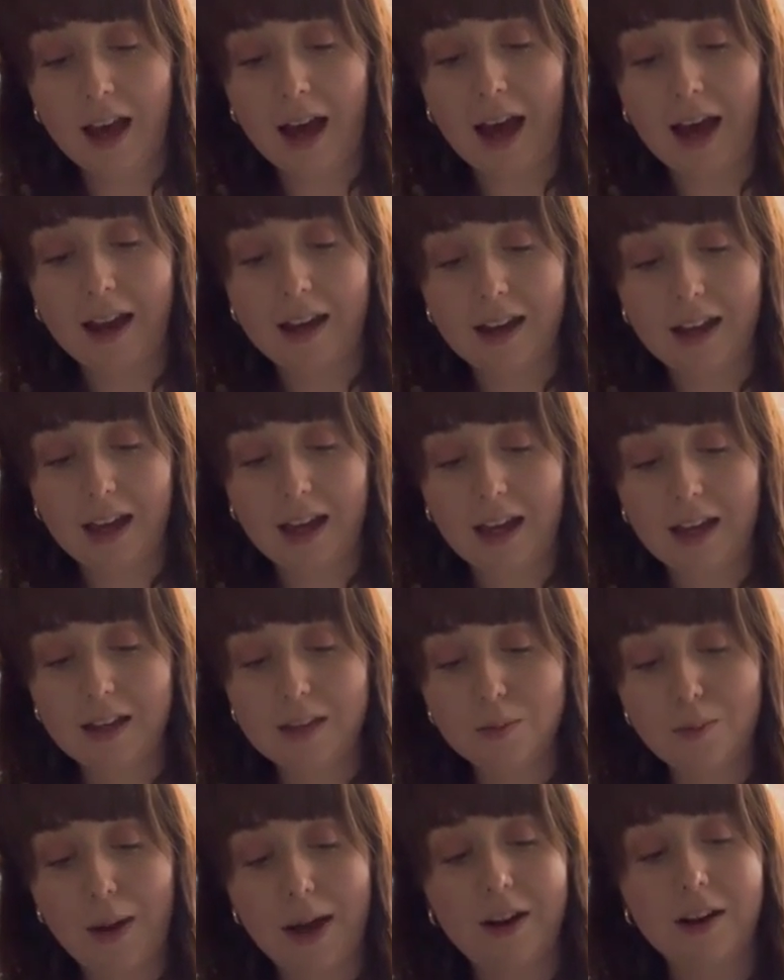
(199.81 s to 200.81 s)
and it
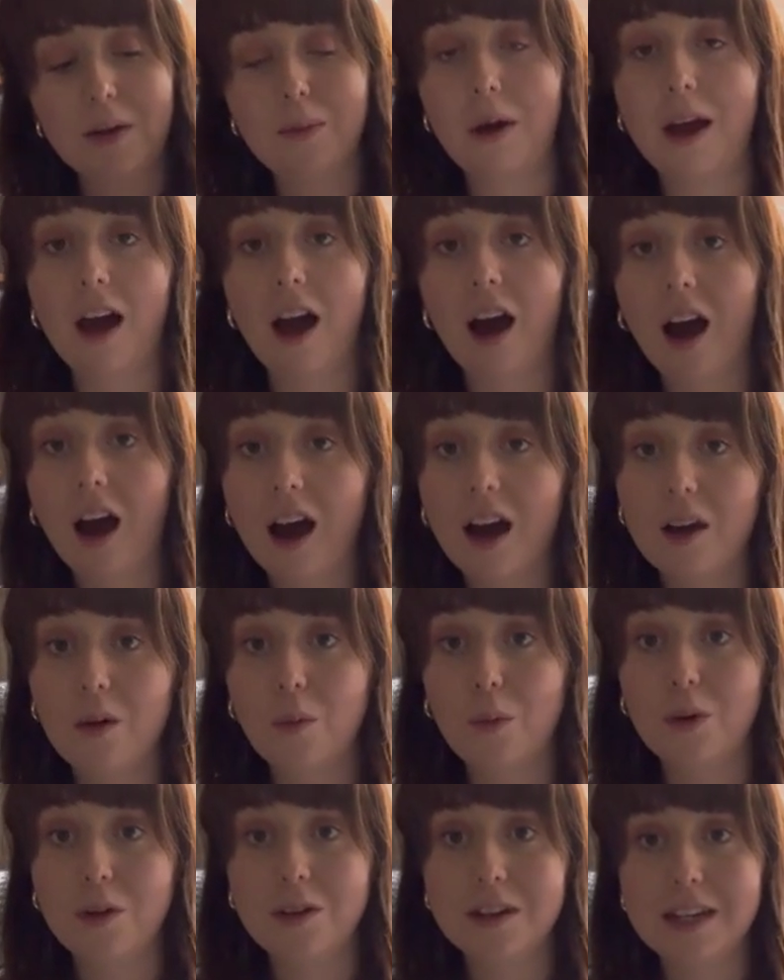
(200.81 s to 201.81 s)
is Bury My Heart at
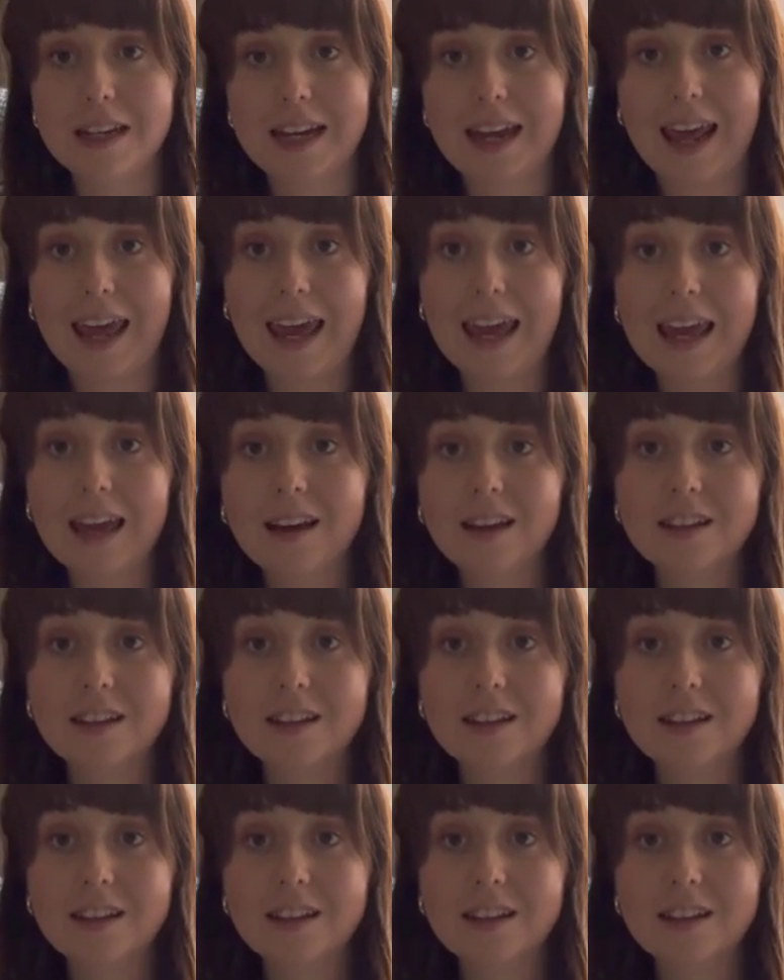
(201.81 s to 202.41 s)
Wounded Knee.